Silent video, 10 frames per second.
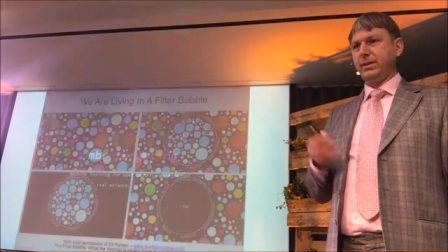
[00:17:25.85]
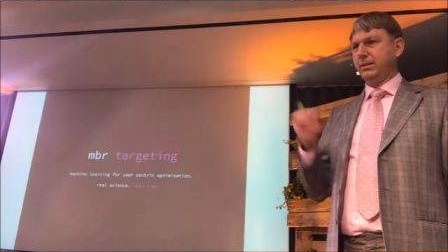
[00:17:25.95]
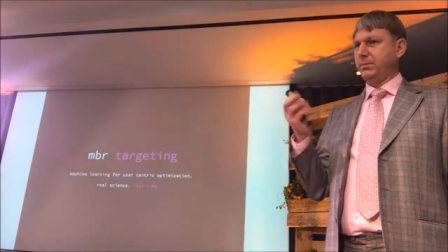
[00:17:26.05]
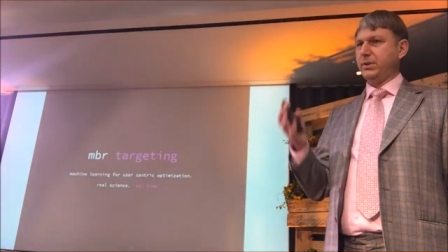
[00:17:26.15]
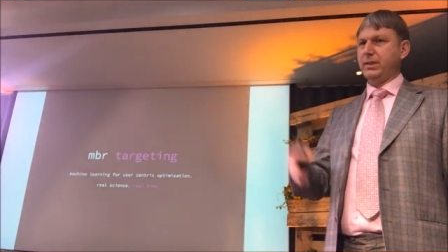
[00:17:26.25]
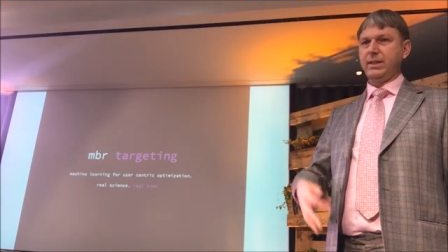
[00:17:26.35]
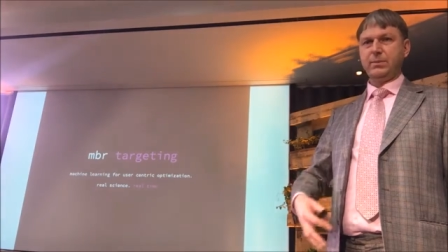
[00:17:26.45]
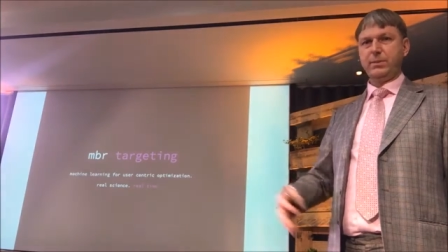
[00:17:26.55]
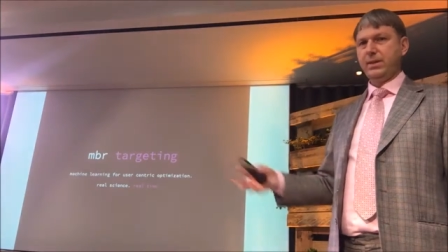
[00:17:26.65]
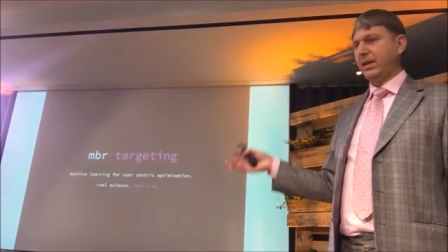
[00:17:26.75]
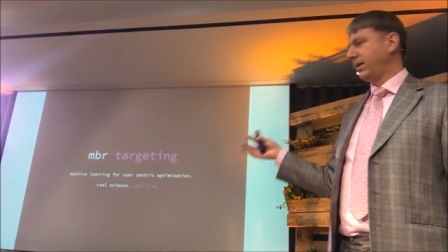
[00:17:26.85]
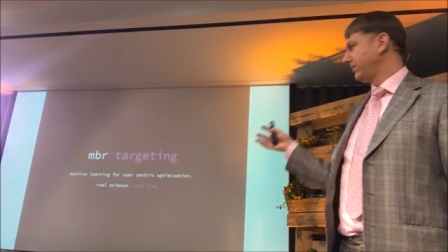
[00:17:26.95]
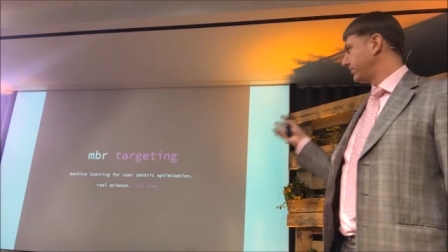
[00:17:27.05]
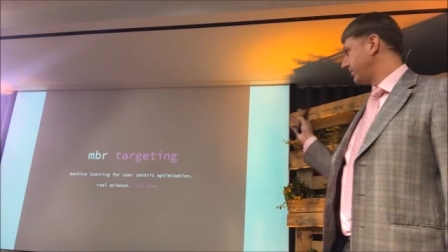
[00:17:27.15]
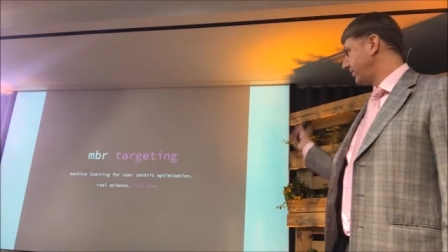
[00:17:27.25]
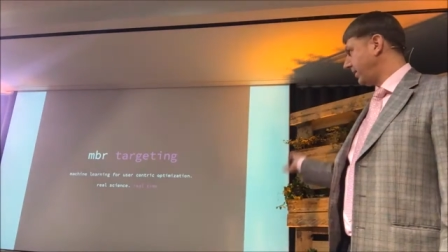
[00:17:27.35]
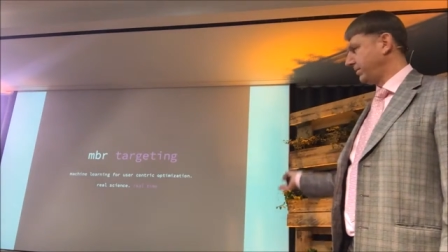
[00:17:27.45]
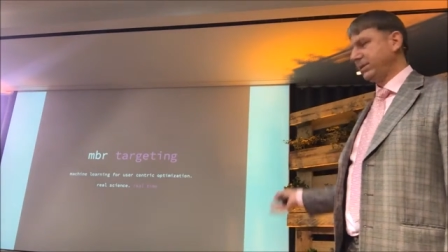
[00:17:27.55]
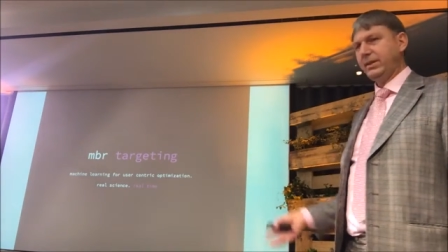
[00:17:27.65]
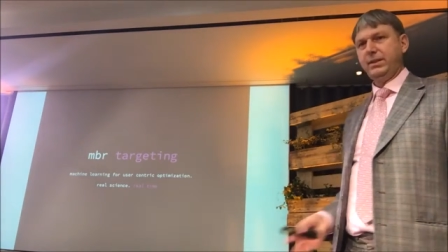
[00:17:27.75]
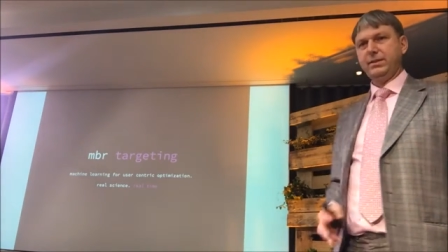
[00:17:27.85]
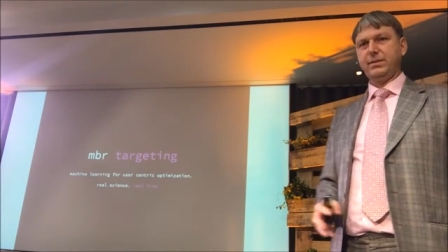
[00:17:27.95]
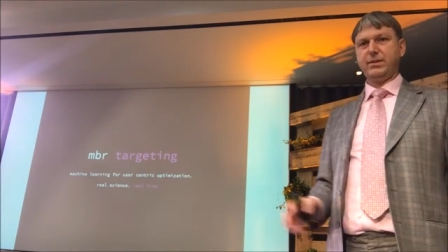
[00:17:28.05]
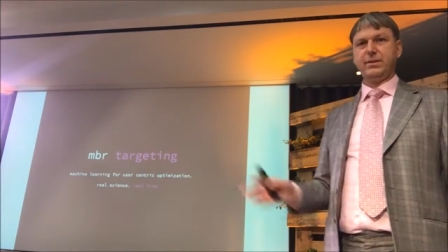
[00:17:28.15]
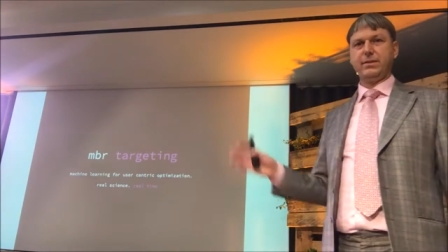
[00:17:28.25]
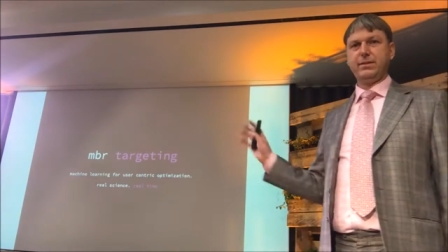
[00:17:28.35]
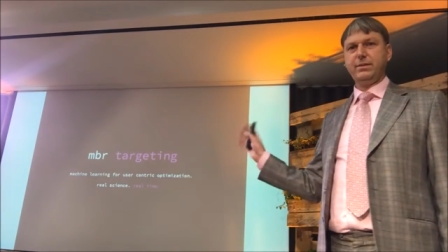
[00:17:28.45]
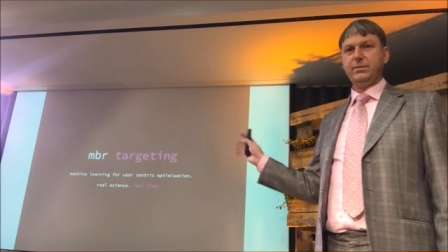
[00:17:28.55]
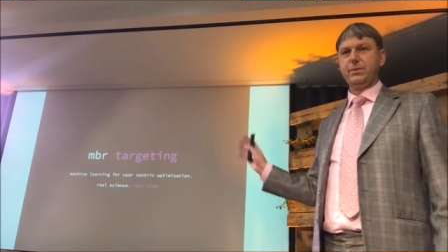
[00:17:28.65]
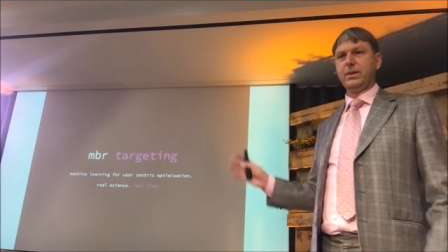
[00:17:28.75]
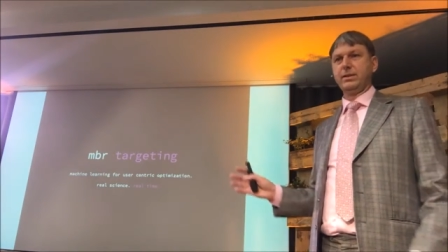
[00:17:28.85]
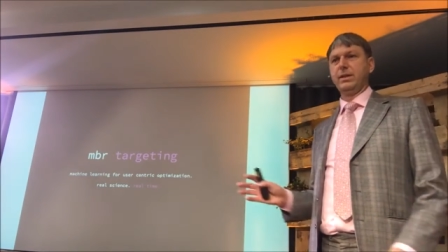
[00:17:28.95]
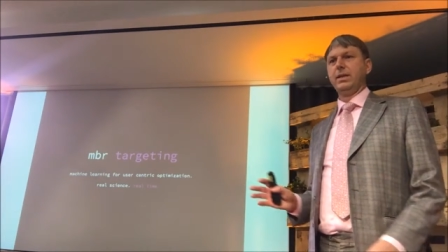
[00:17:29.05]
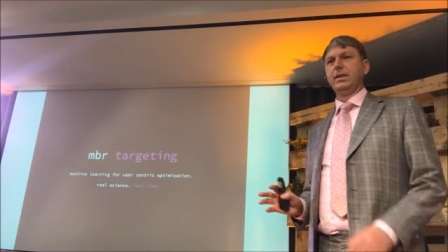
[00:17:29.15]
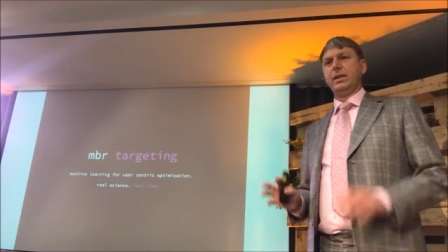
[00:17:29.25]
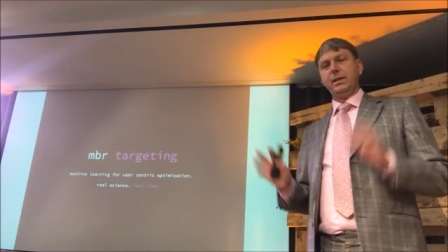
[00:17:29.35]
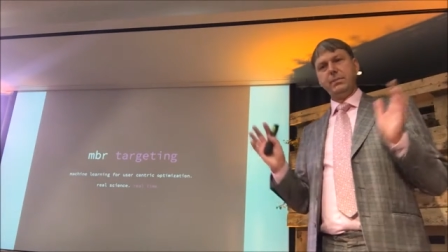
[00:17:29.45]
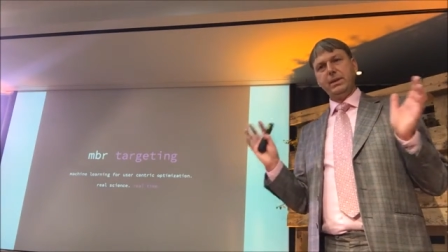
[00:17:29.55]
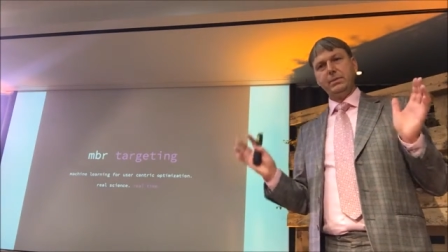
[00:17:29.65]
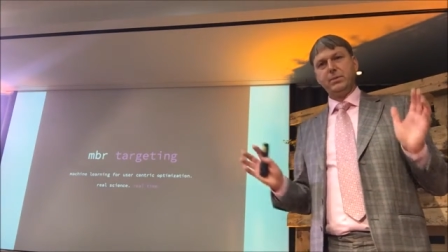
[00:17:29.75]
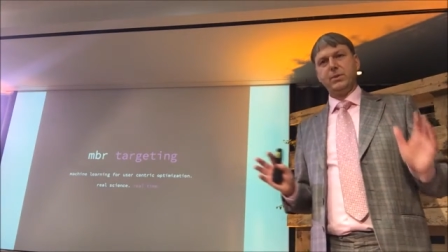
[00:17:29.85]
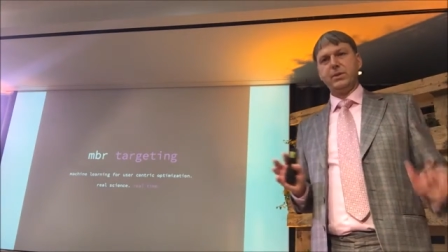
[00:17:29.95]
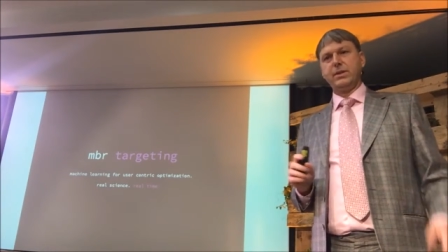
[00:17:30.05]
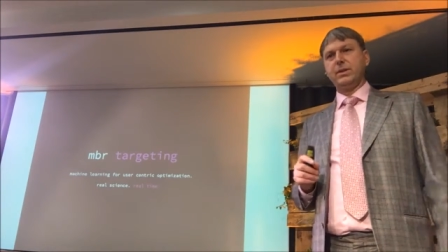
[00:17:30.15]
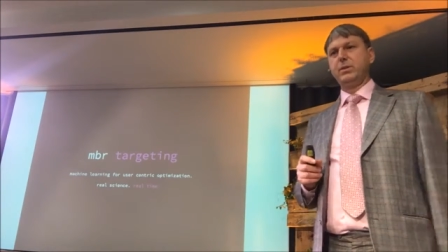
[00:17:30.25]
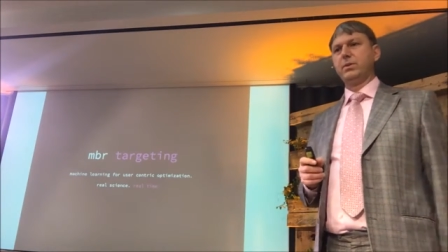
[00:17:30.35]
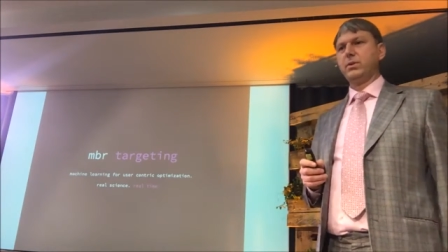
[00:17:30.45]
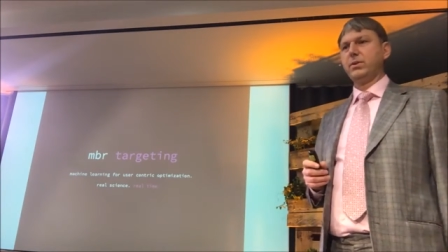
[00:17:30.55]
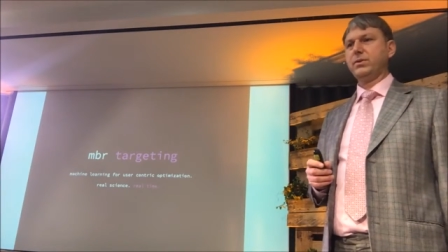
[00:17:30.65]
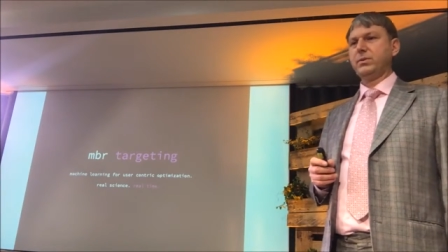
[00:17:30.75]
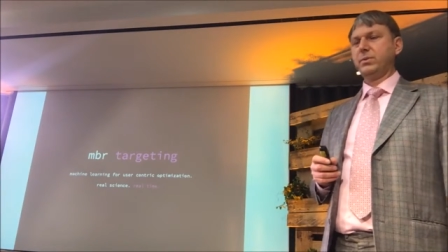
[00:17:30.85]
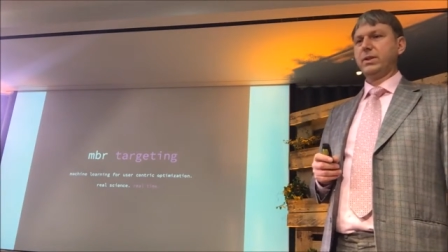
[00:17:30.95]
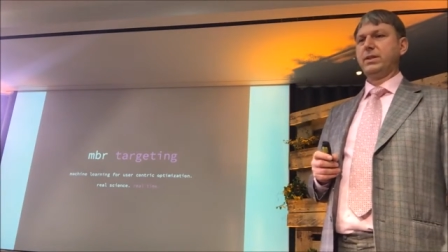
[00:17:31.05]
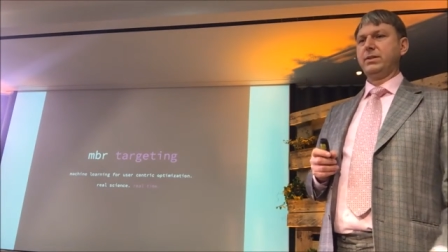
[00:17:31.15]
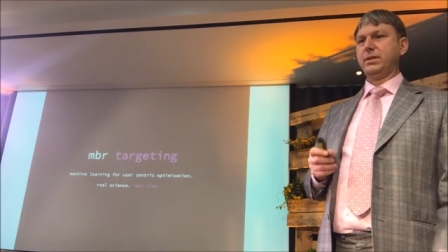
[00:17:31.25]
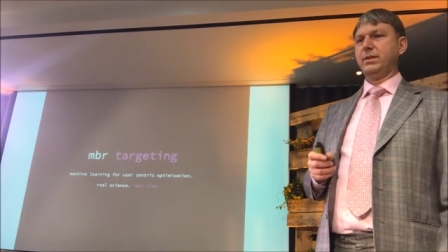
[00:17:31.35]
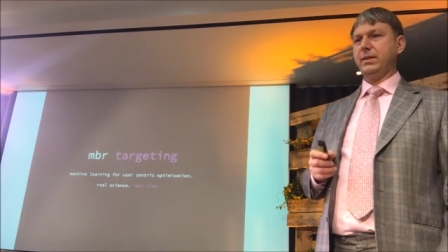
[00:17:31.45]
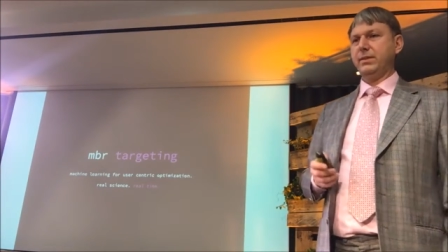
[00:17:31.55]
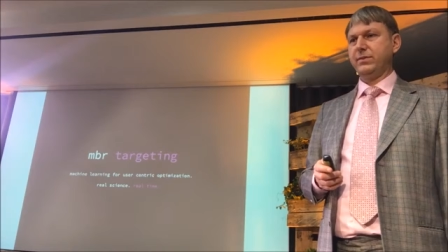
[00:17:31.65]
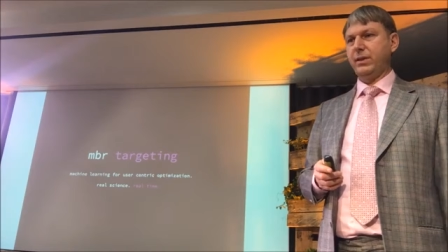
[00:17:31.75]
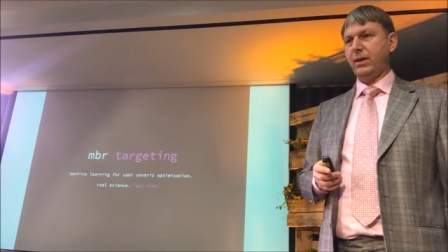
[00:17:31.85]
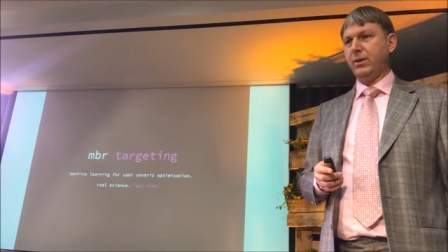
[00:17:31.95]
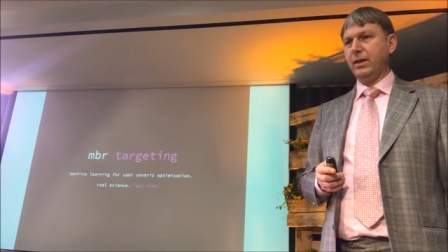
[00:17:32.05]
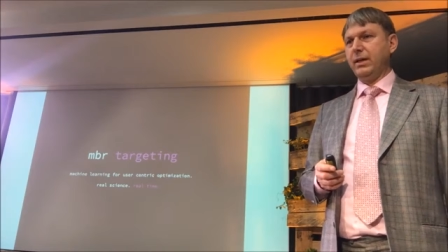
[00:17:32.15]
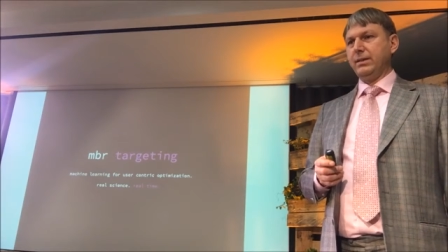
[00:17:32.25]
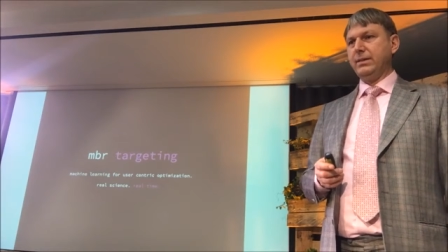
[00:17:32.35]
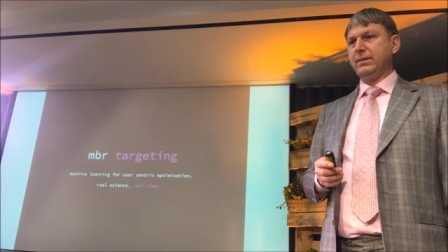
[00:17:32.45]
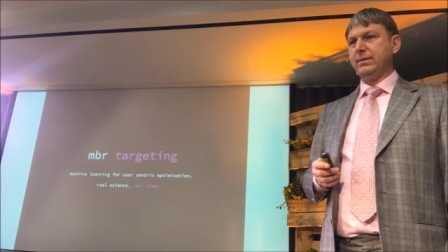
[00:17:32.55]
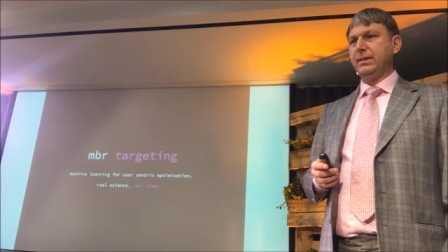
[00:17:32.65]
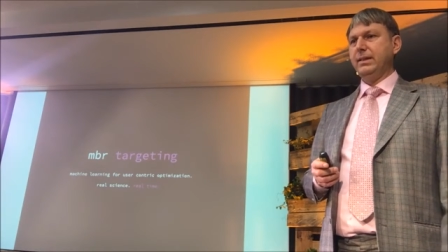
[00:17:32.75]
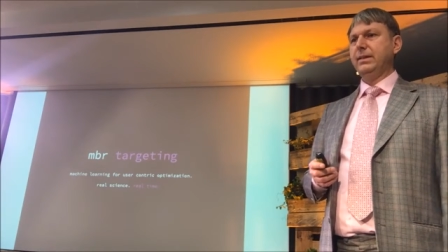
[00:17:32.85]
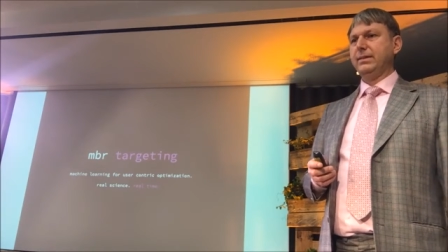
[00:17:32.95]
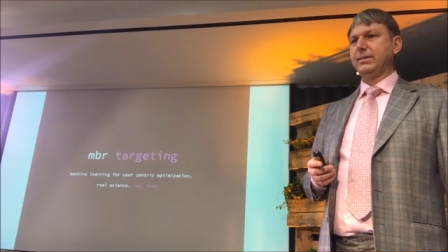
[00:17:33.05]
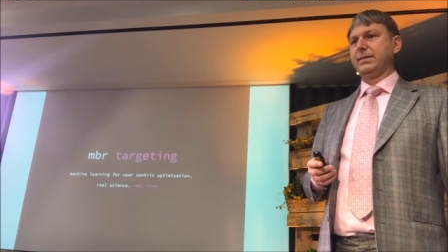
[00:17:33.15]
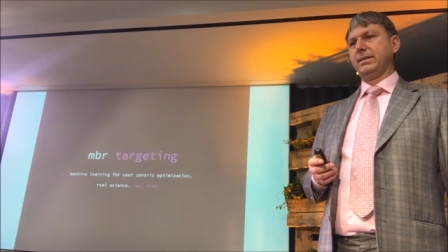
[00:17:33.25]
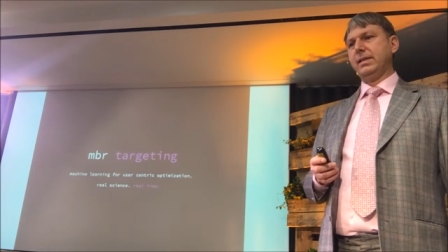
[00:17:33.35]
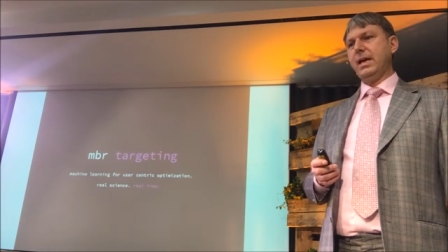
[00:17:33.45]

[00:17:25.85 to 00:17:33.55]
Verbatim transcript: In Berlin we have companies such as this one and many more who are also working on this. So this is